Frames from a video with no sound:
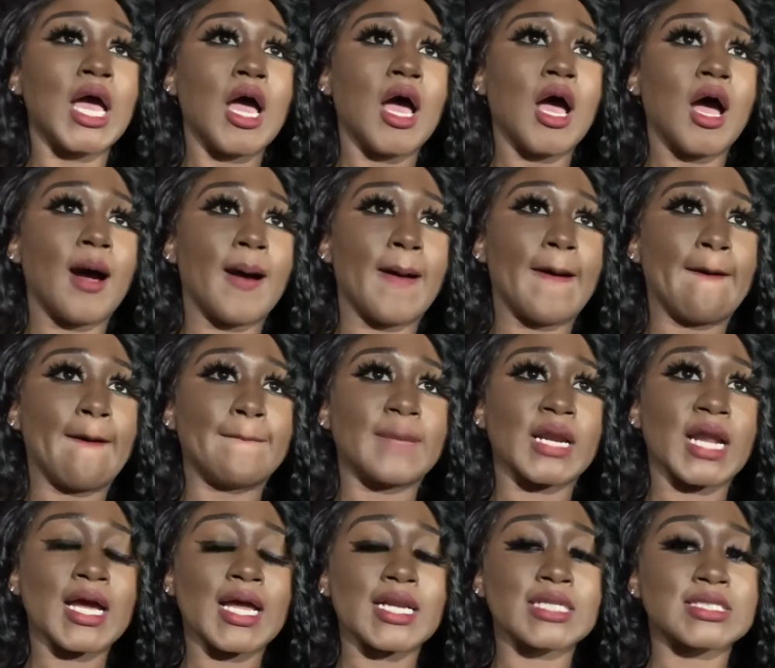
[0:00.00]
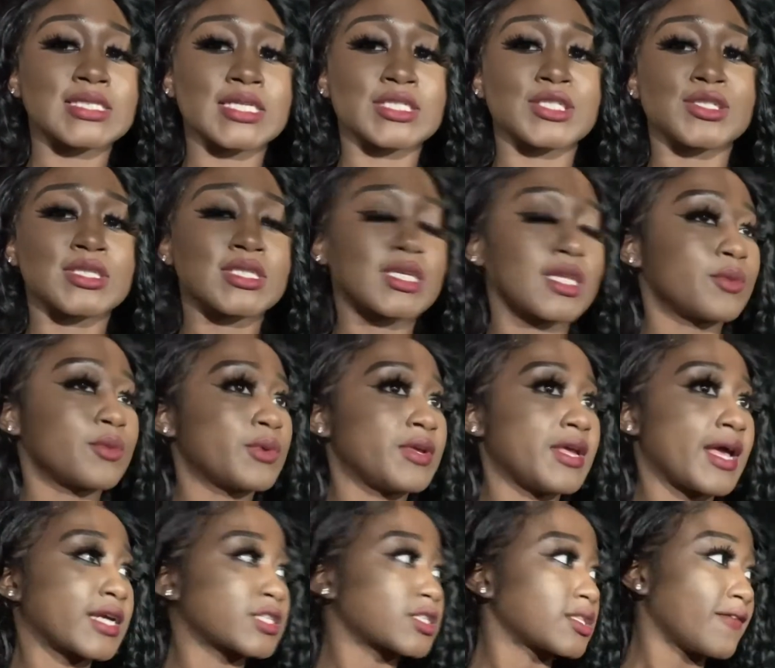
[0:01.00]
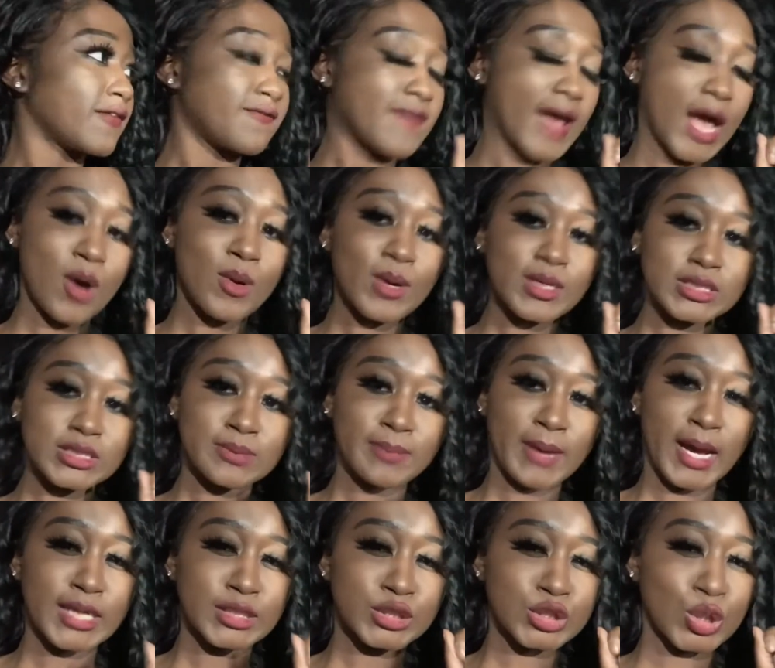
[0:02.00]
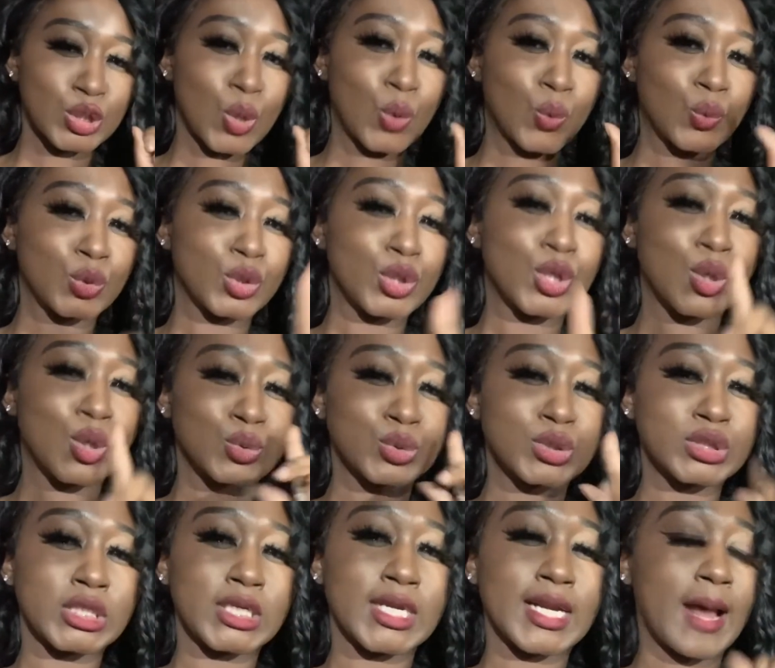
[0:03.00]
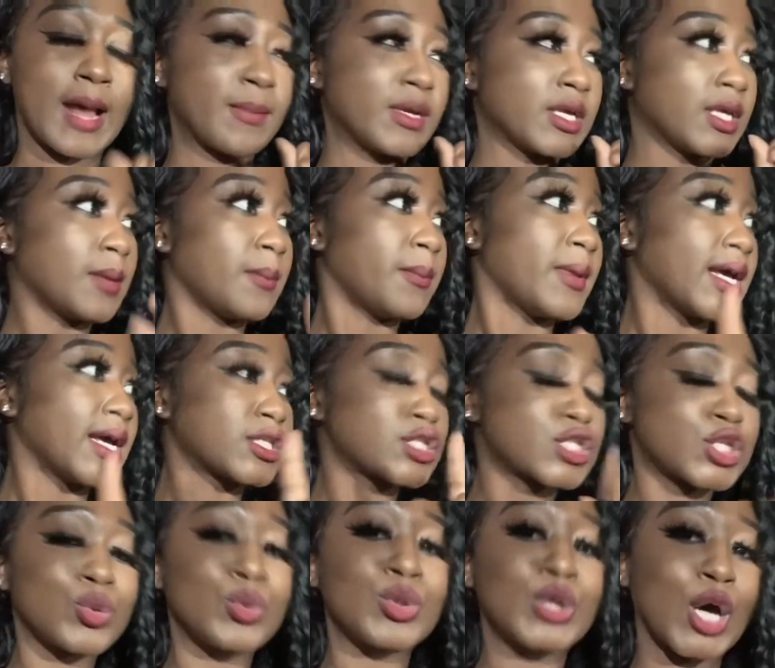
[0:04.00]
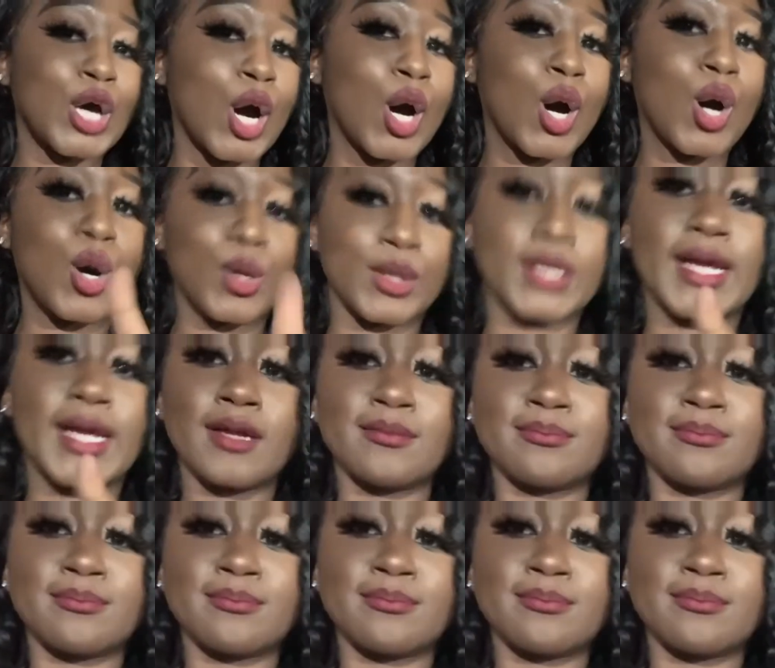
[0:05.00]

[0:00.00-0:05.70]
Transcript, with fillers: um but i gotta text her and tell her we actually found a spot so we're gonna see and i'm gonna get back to y'all on that